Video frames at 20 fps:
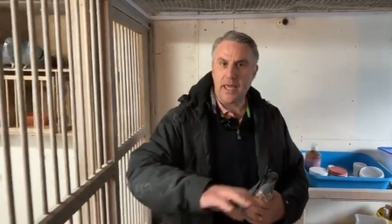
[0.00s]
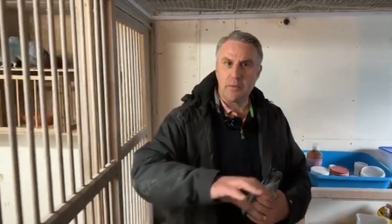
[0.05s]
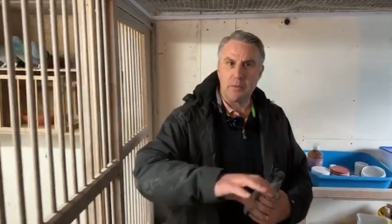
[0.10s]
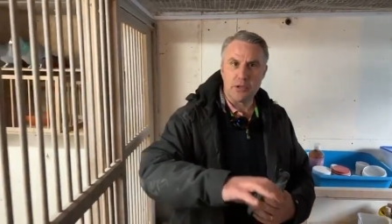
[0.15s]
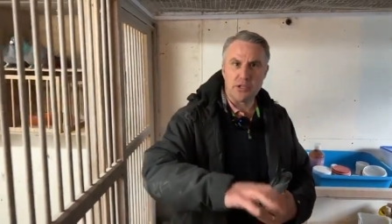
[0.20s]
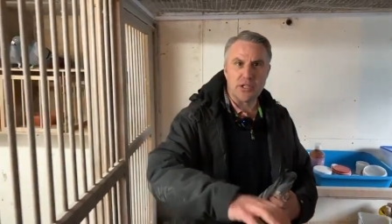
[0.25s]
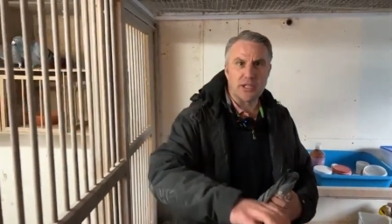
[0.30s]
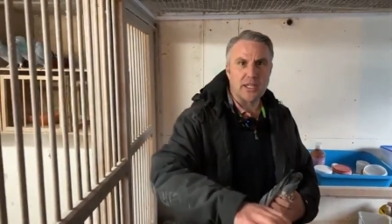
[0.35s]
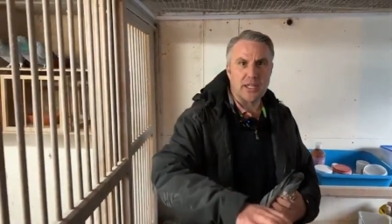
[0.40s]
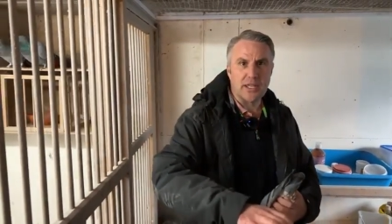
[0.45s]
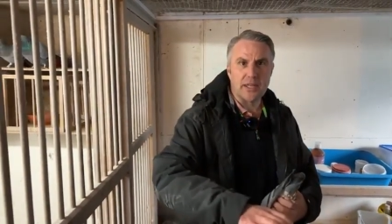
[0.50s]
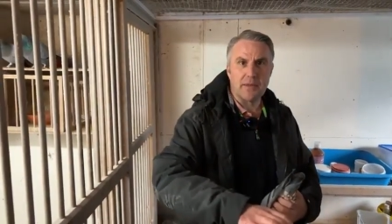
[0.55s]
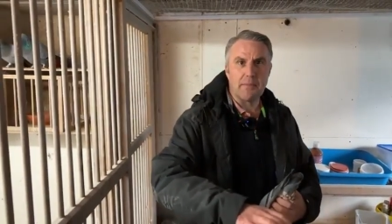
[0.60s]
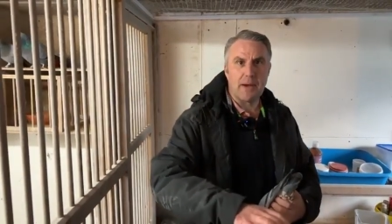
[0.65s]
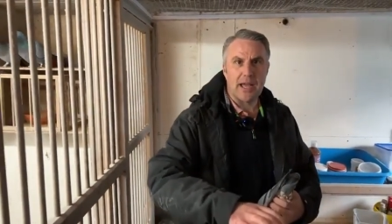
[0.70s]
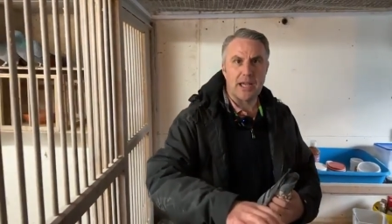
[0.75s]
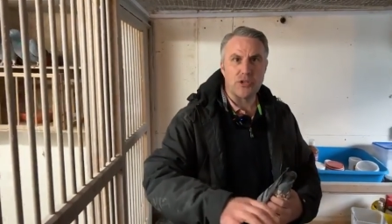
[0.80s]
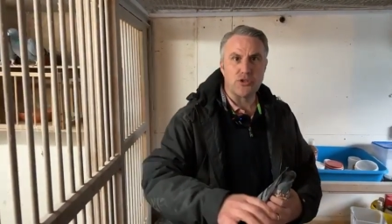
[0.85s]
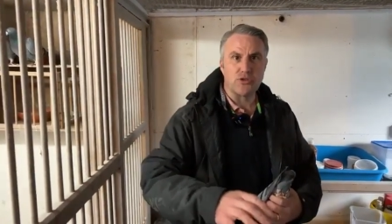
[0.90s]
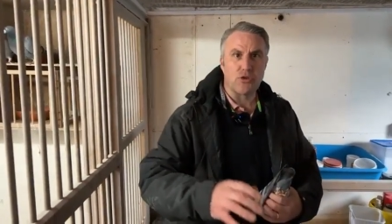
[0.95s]
He wasn't in the
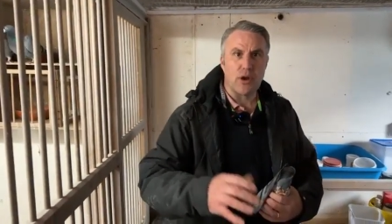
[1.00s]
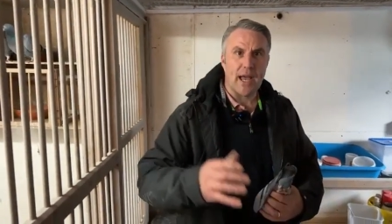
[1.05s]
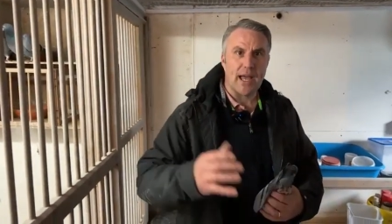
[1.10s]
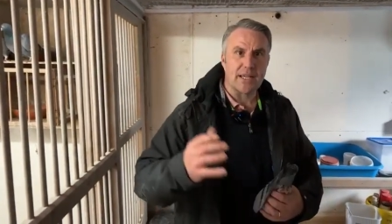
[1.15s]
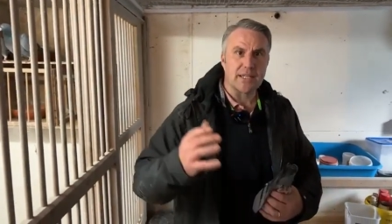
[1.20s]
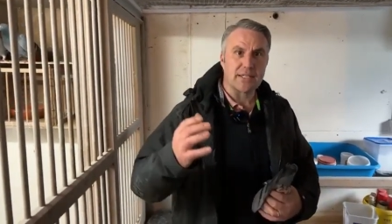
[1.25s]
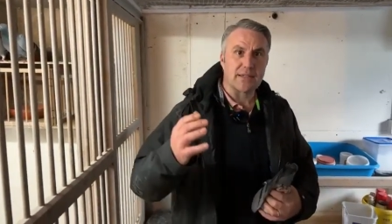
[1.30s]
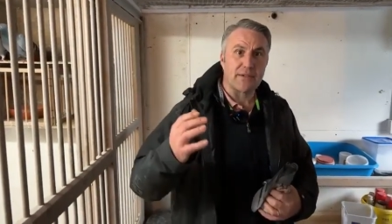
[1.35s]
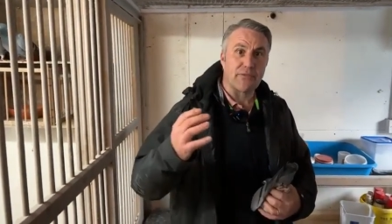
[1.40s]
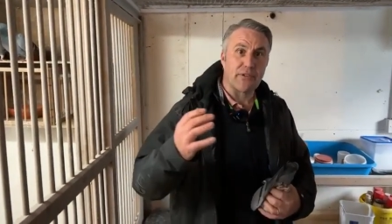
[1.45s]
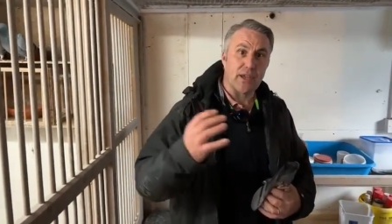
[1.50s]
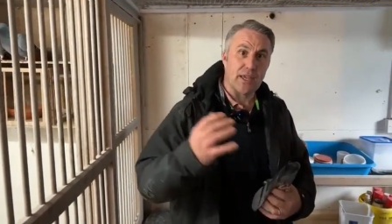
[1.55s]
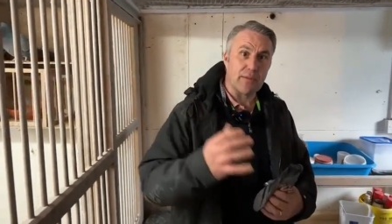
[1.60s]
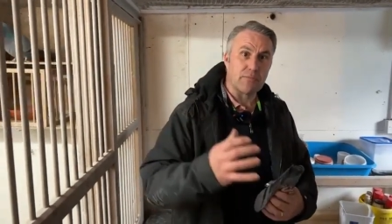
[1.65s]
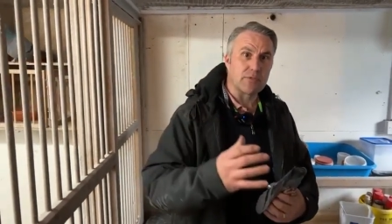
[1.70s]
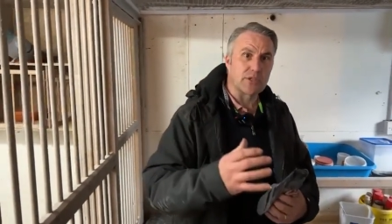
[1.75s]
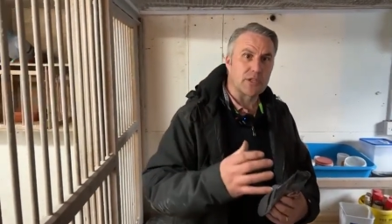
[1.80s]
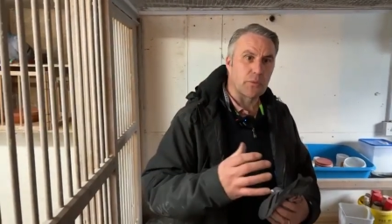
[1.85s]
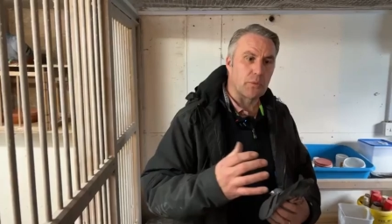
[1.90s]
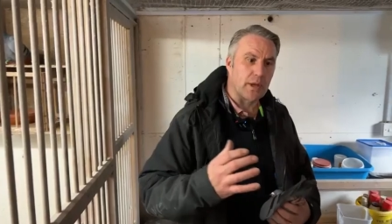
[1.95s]
main drag. So for
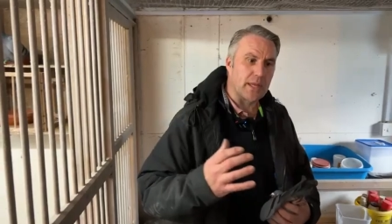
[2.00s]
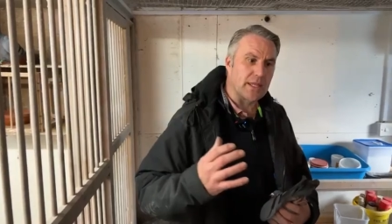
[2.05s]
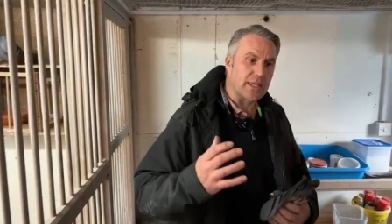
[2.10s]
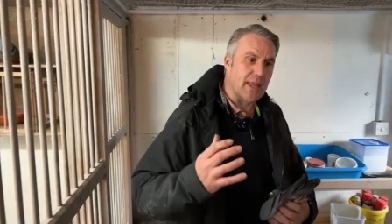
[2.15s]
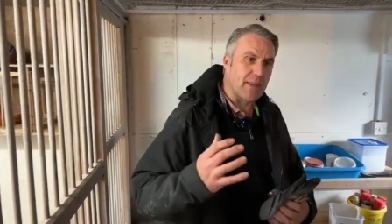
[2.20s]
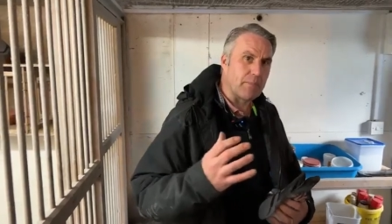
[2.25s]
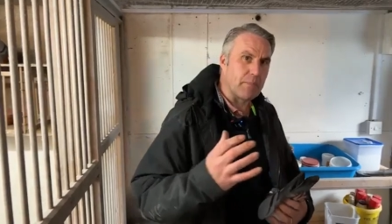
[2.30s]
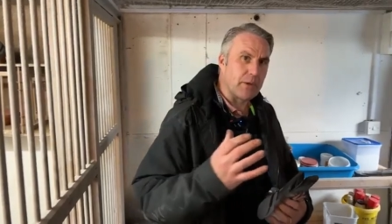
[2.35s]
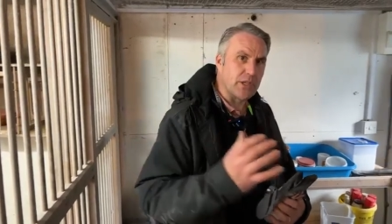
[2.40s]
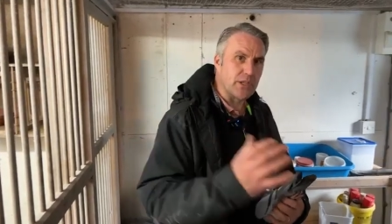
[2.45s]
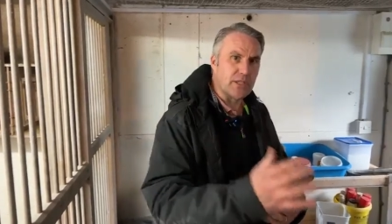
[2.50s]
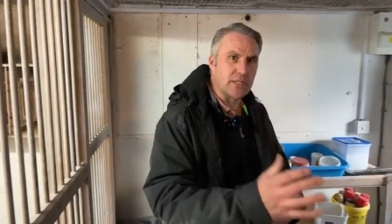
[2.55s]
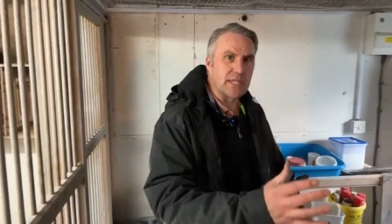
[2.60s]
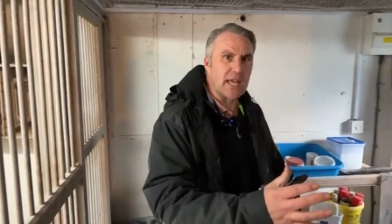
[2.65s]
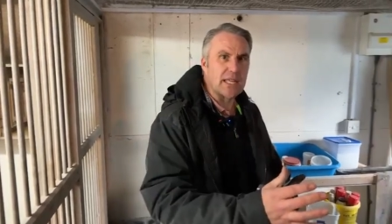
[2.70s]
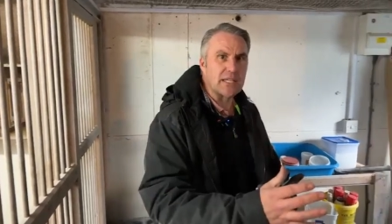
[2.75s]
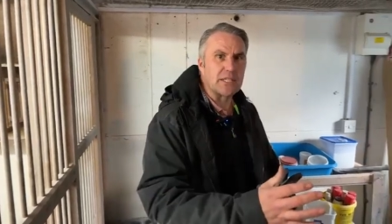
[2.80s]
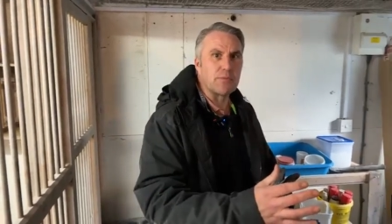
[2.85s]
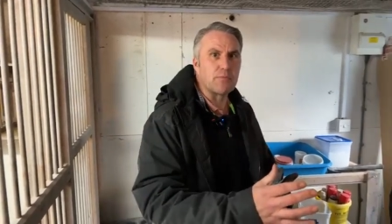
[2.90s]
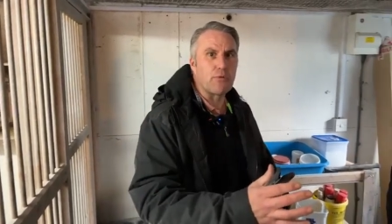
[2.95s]
him to win, then
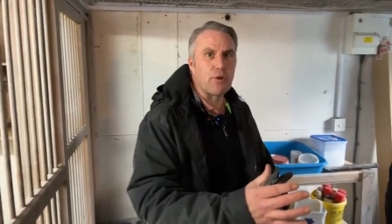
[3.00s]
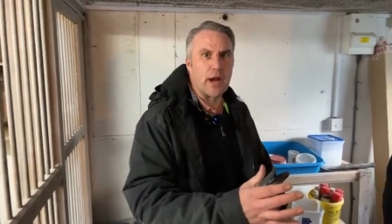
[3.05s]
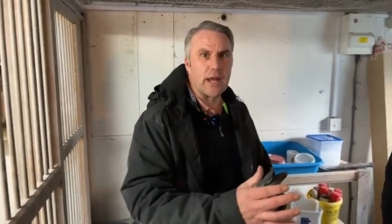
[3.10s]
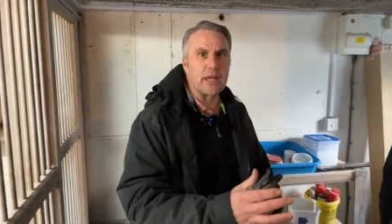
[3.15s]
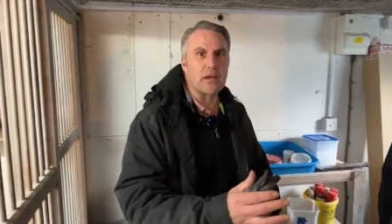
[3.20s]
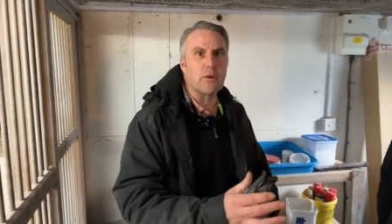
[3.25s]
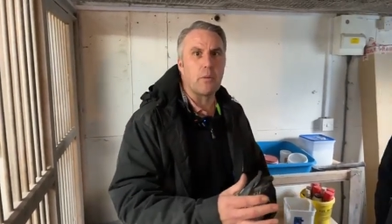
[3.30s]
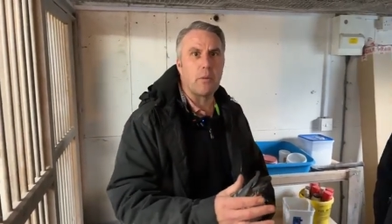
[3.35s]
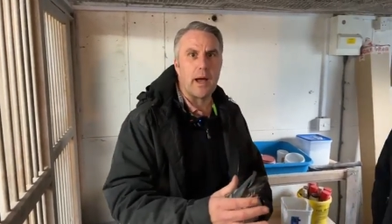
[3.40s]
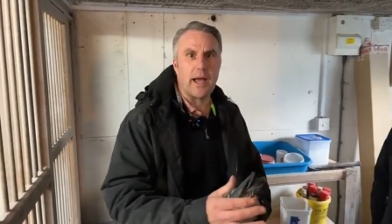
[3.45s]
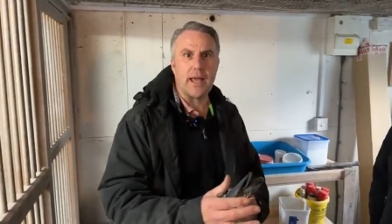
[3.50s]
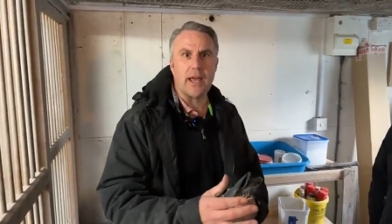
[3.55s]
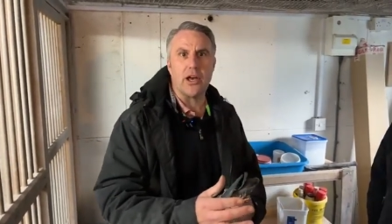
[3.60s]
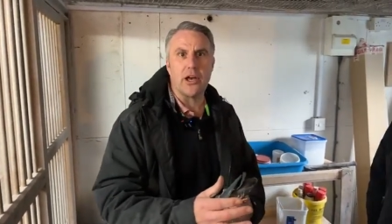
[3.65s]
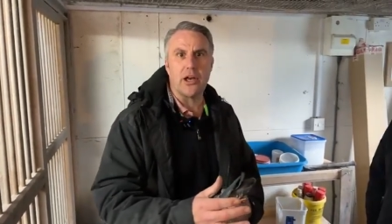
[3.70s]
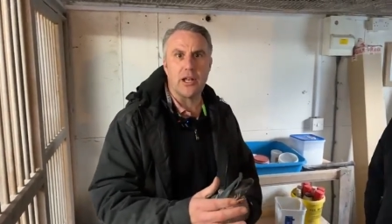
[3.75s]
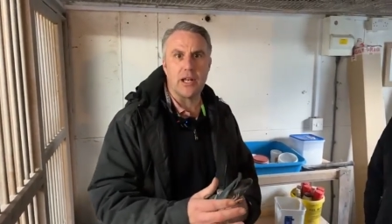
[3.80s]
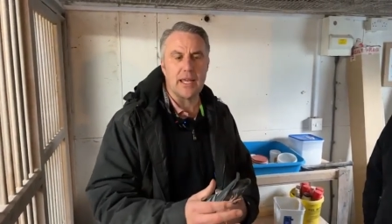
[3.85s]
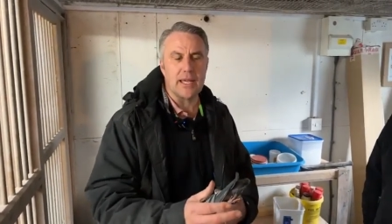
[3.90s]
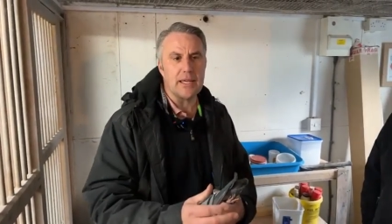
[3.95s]
Piddings had to break away
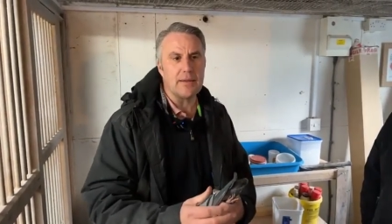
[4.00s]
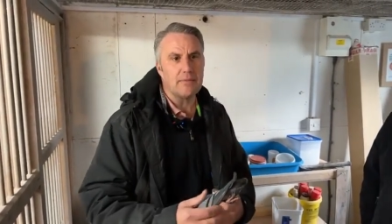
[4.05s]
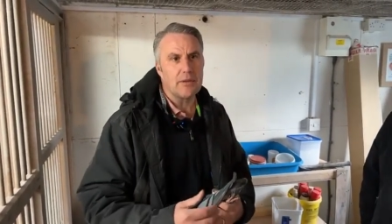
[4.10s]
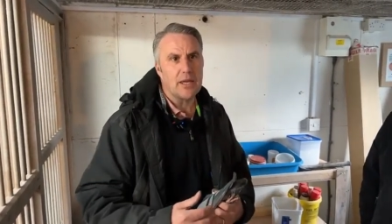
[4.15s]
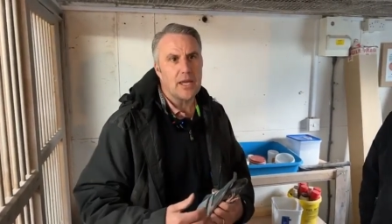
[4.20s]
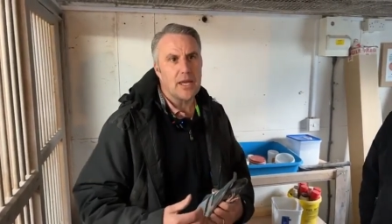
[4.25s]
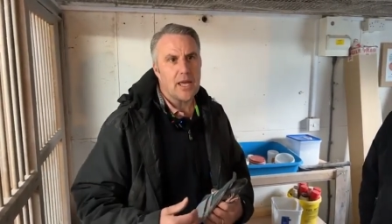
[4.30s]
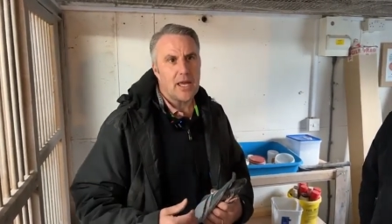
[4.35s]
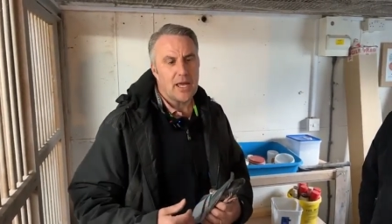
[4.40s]
early.